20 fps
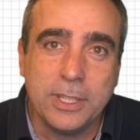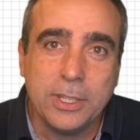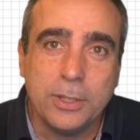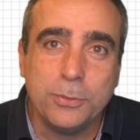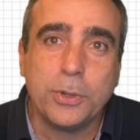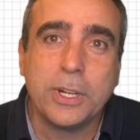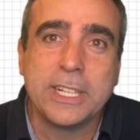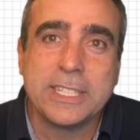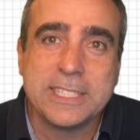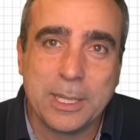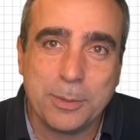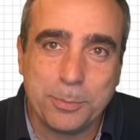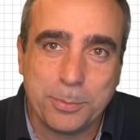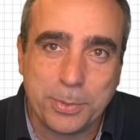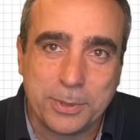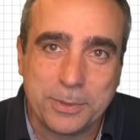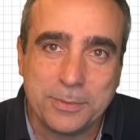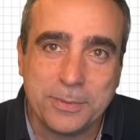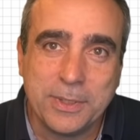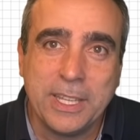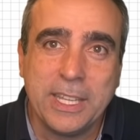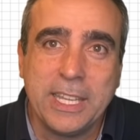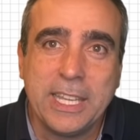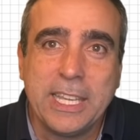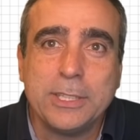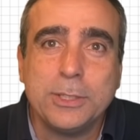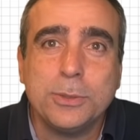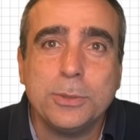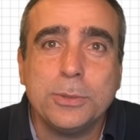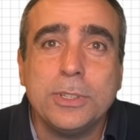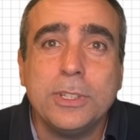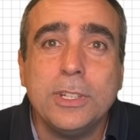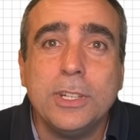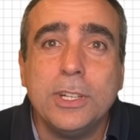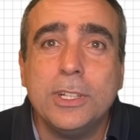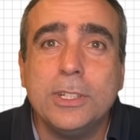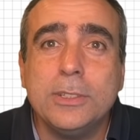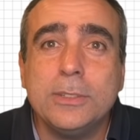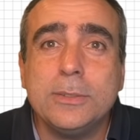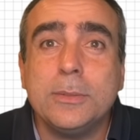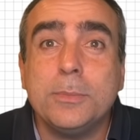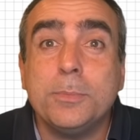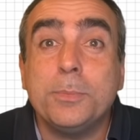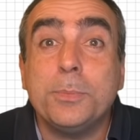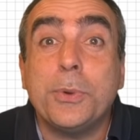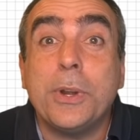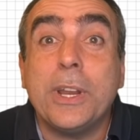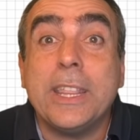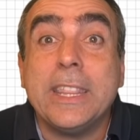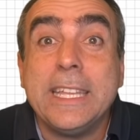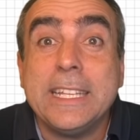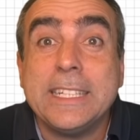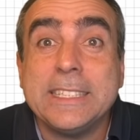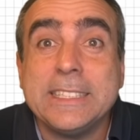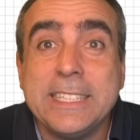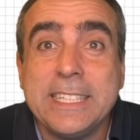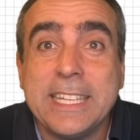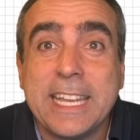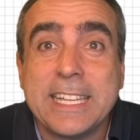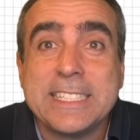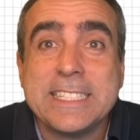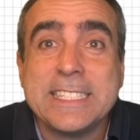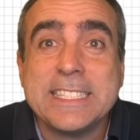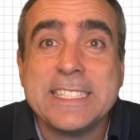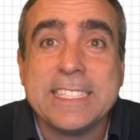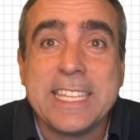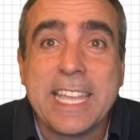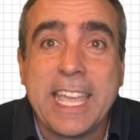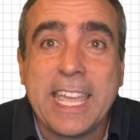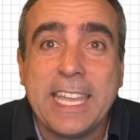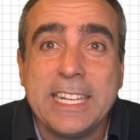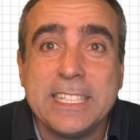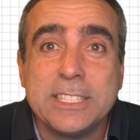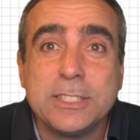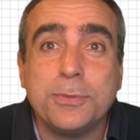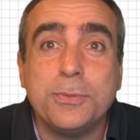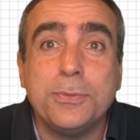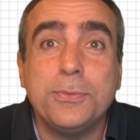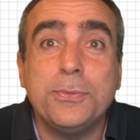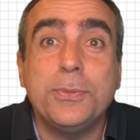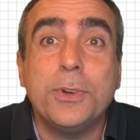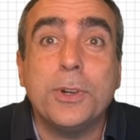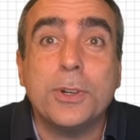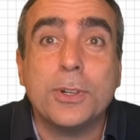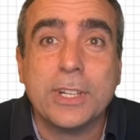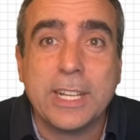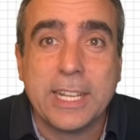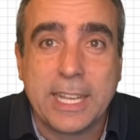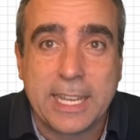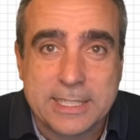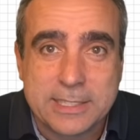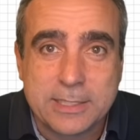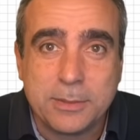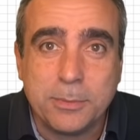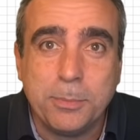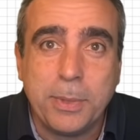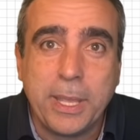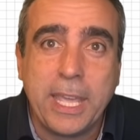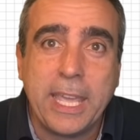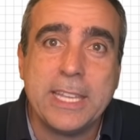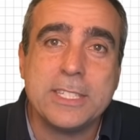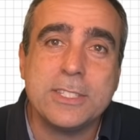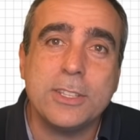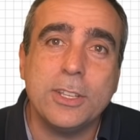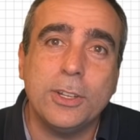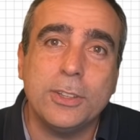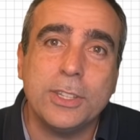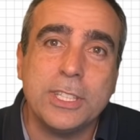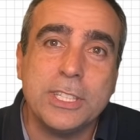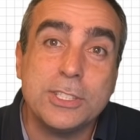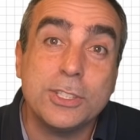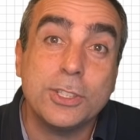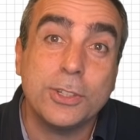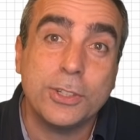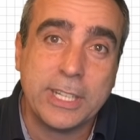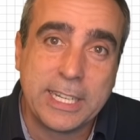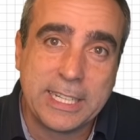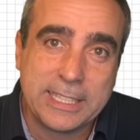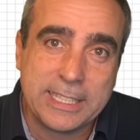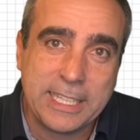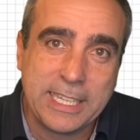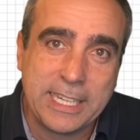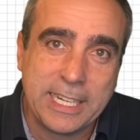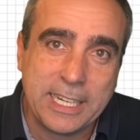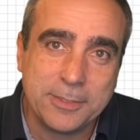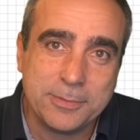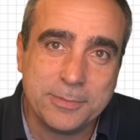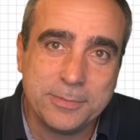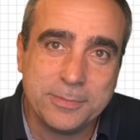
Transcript: For example, it could learn predicting a sales forecast based on historical data.